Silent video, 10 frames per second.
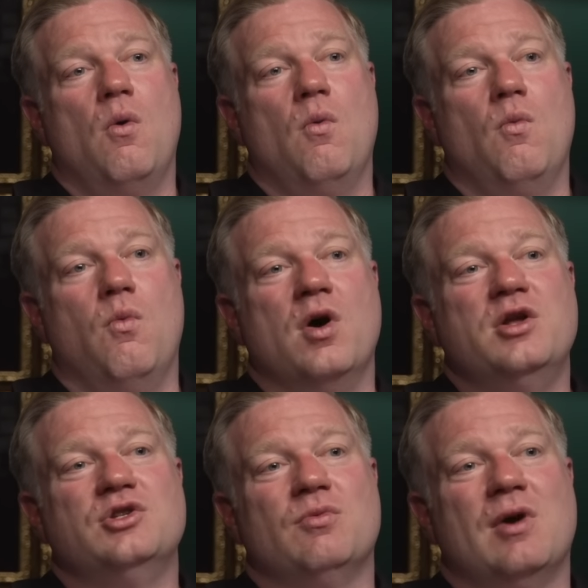what
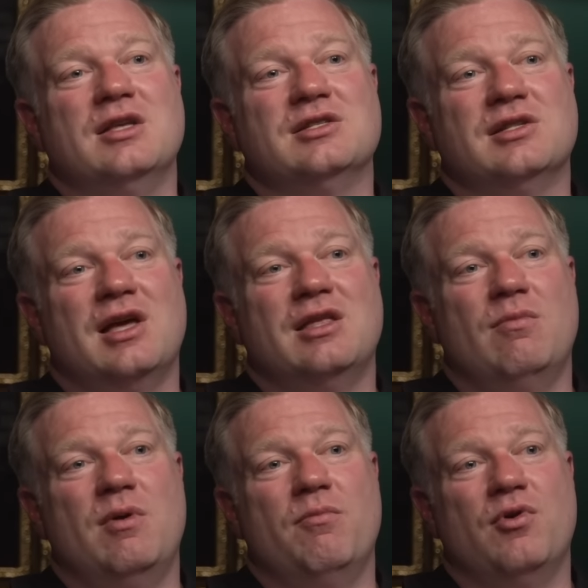is the right slate to
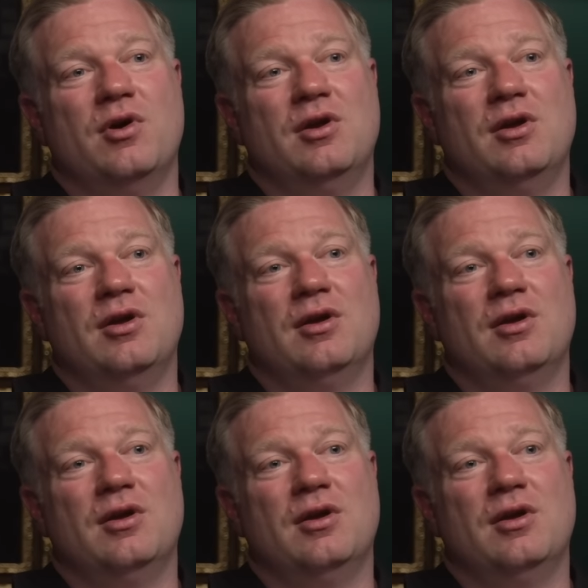be put